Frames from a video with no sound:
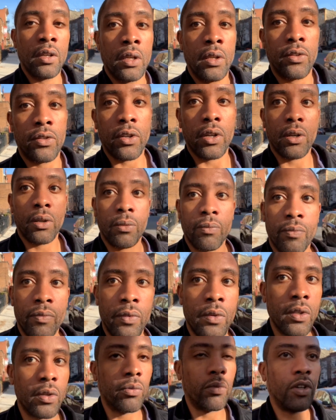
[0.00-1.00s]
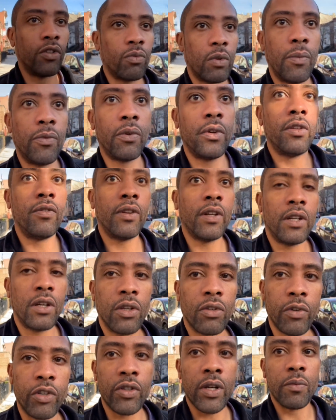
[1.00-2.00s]
So the reason why I'm doing these
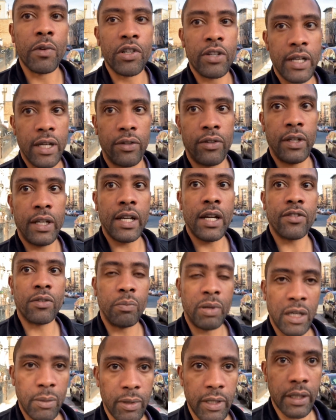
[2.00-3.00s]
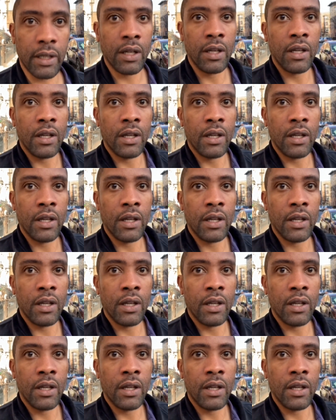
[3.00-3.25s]
videos, which I'm reaching out to you guys in public,